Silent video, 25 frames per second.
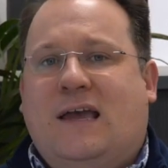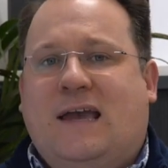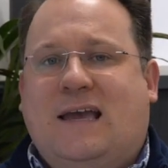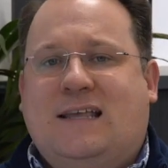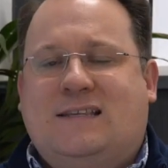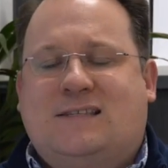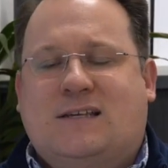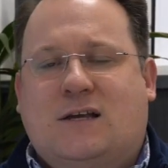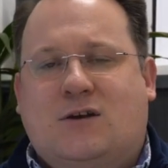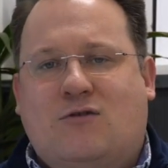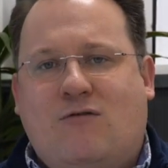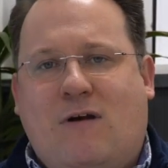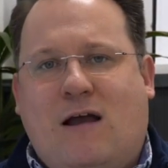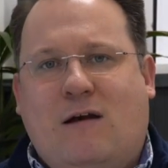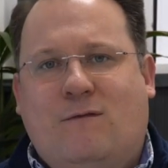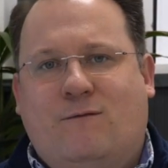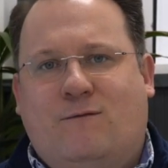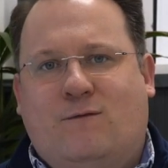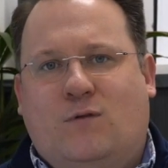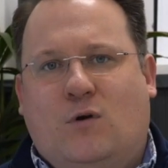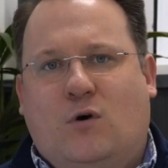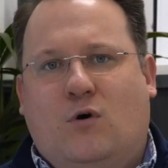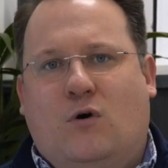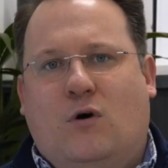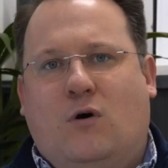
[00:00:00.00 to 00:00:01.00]
It's a ground
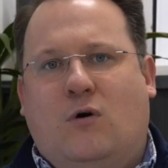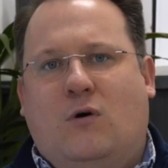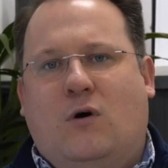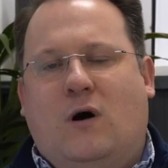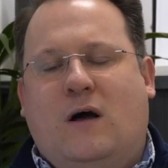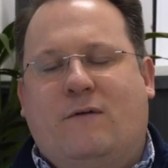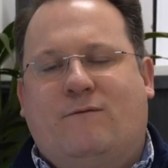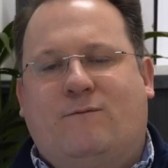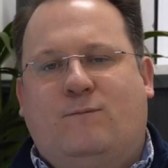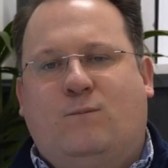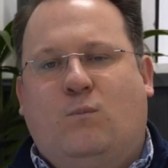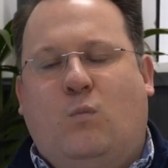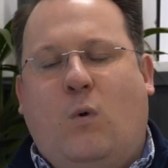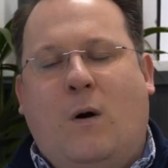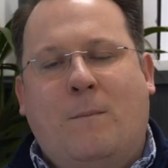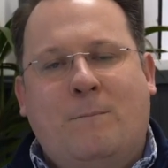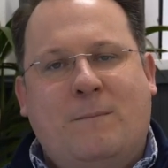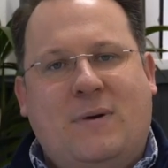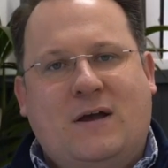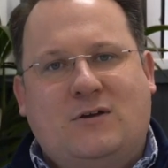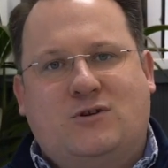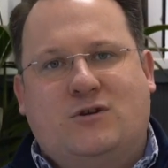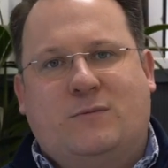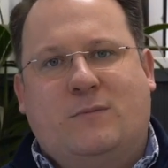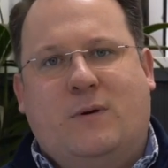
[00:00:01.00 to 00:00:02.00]
floor, one
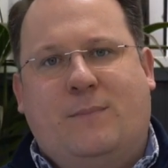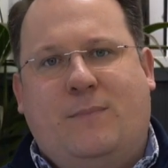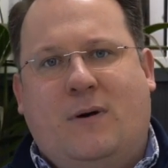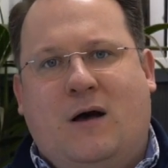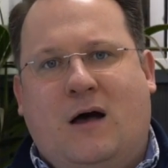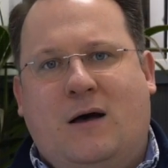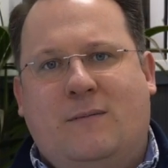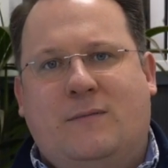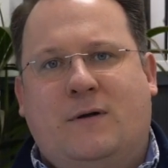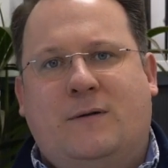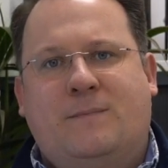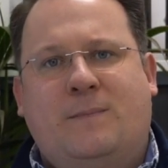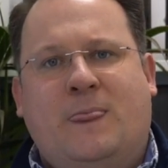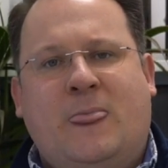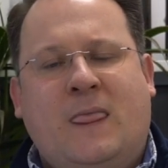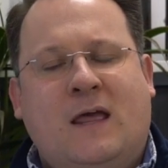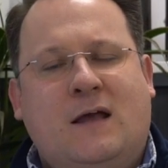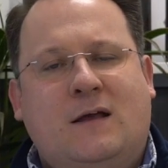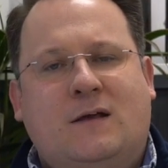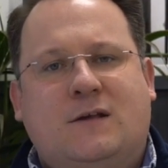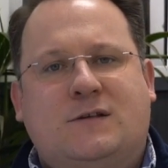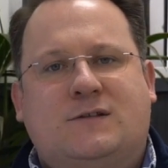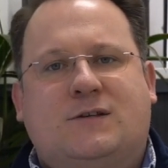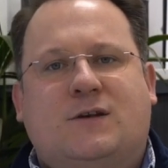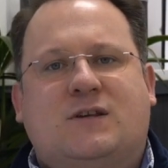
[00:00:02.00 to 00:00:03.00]
bedroom apartment,
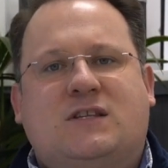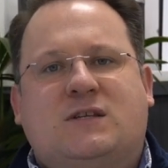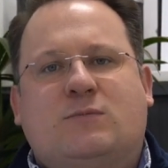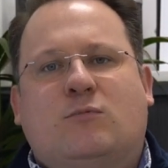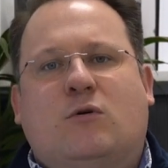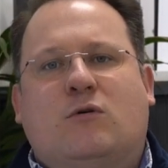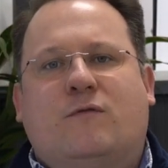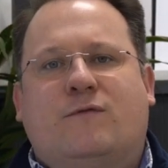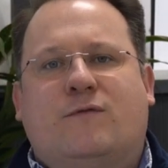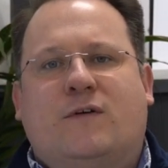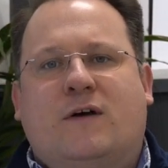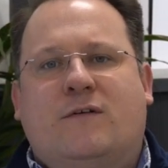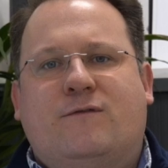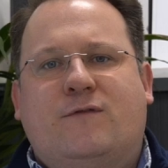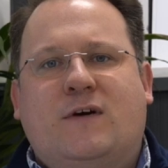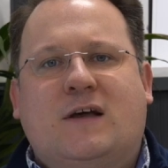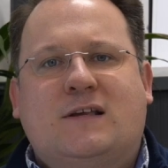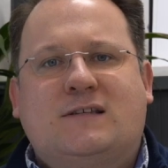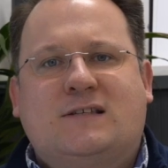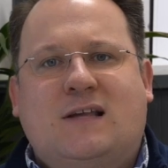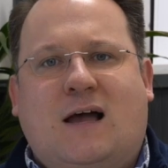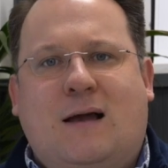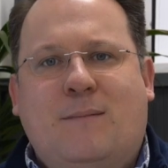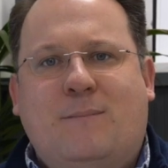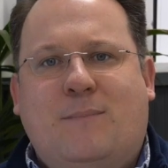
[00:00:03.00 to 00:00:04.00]
suitable for
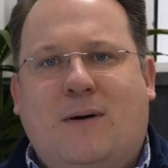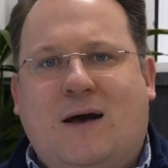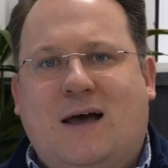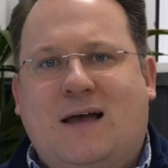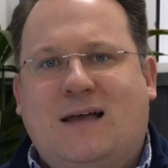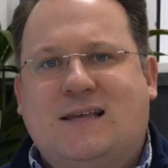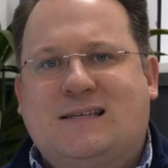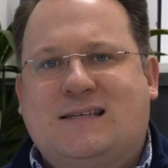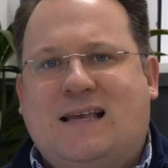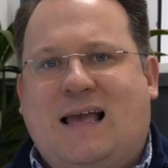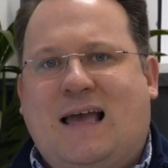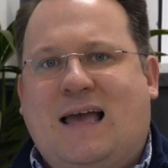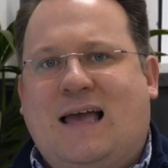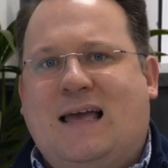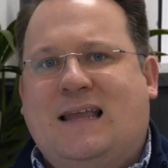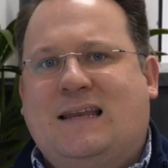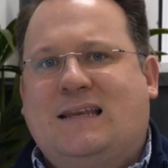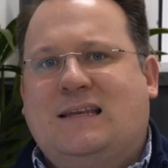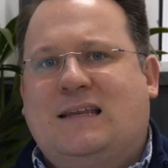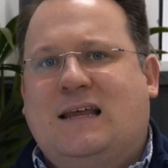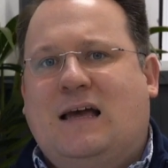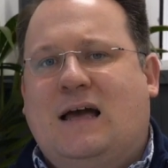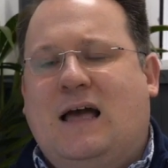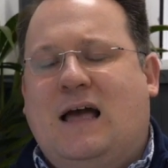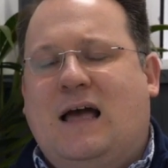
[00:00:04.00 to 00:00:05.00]
first time buyers
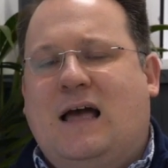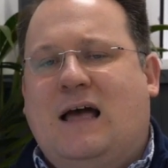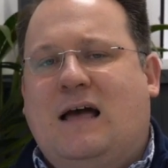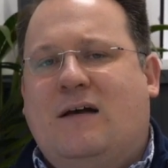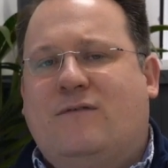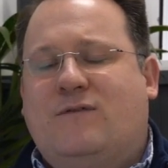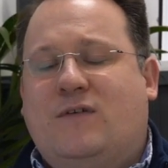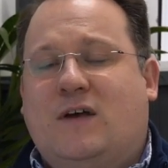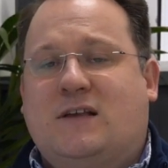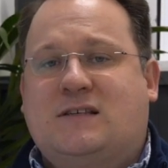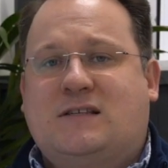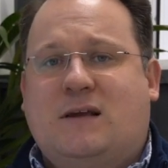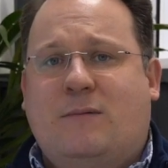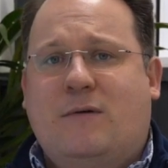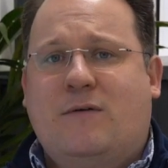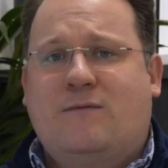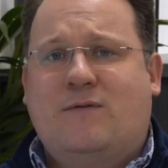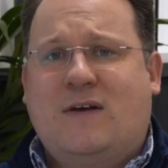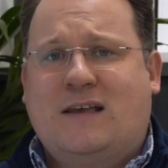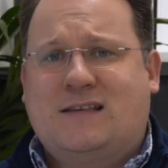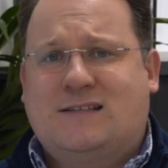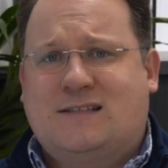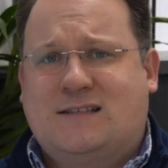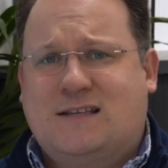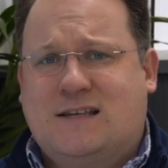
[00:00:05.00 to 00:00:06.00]
and uh, first time
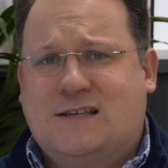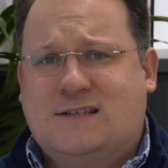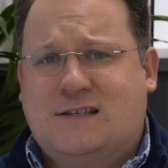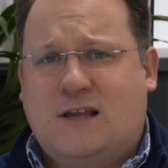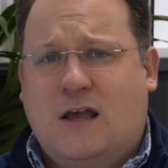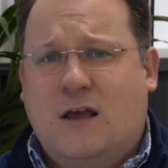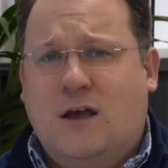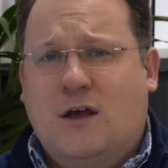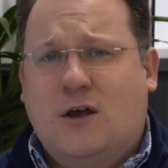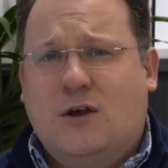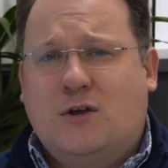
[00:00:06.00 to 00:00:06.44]
investors.